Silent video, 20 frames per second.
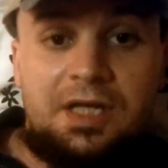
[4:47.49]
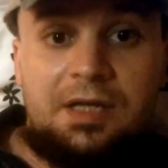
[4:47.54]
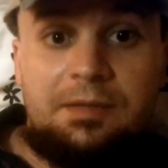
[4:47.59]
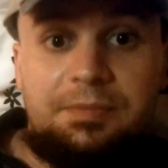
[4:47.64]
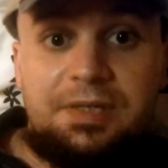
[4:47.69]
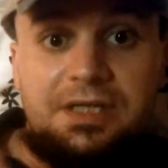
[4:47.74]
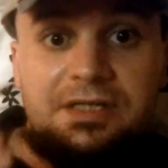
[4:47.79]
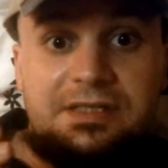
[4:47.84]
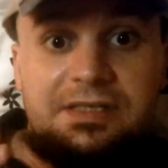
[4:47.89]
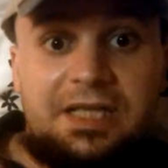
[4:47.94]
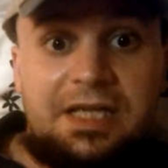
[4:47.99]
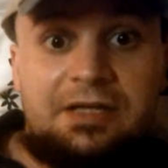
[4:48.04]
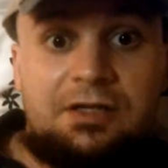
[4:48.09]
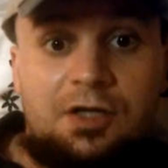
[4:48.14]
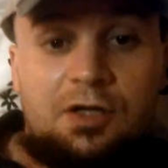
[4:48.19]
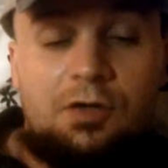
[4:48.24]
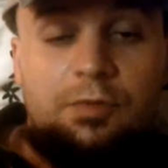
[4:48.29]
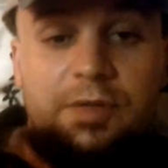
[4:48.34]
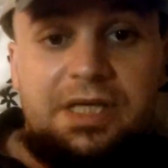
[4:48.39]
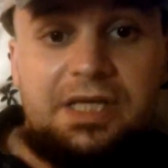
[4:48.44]
because then
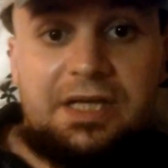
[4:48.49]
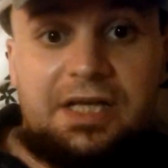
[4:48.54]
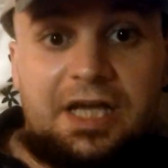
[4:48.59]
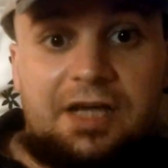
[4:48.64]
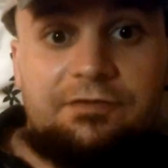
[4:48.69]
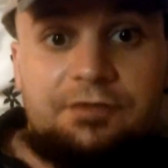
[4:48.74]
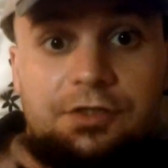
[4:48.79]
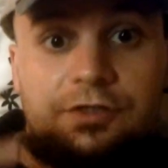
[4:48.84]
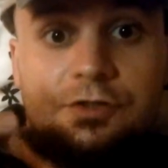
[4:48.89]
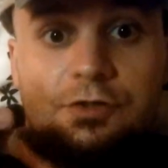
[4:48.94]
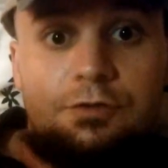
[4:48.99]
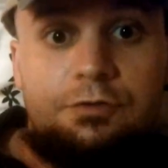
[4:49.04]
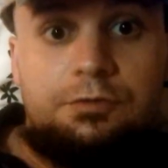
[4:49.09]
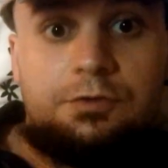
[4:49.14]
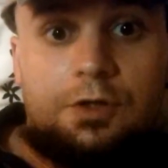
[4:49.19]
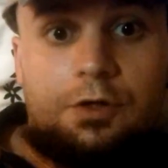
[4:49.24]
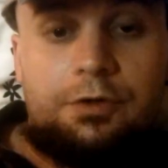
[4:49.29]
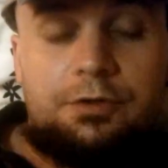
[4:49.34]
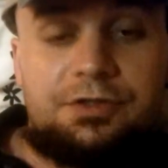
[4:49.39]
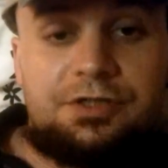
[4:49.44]
we can have the two
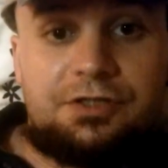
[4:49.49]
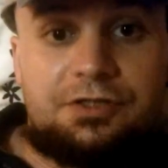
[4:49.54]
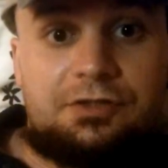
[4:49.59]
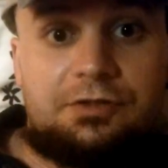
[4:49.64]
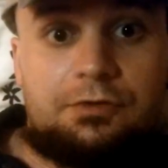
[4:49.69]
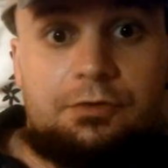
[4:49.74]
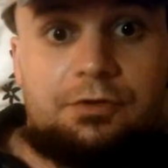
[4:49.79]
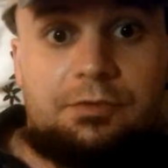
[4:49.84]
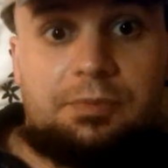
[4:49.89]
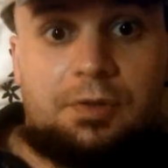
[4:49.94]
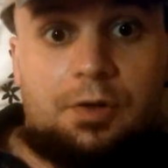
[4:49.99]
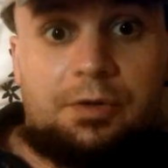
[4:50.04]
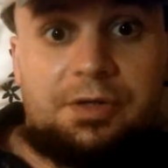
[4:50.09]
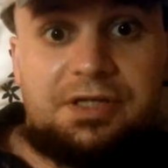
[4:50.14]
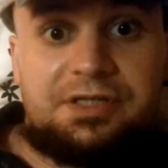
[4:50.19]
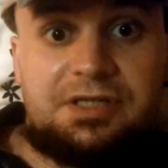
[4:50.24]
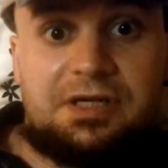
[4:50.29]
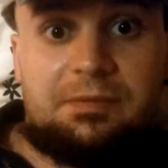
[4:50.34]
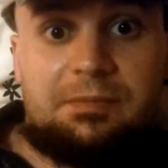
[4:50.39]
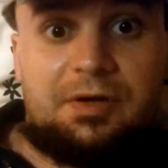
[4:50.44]
largest third
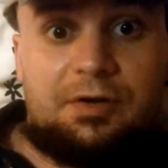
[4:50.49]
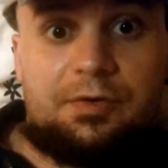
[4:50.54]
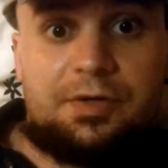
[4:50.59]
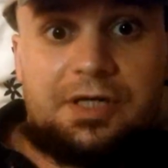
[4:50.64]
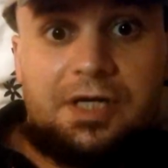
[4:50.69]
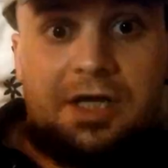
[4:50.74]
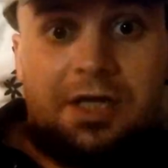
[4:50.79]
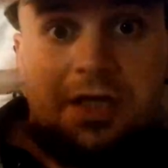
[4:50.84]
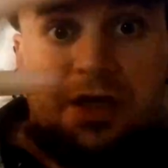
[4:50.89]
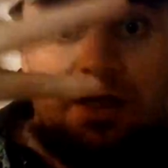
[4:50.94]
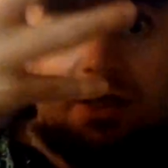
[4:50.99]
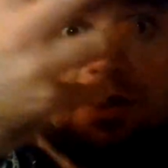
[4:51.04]
parties in America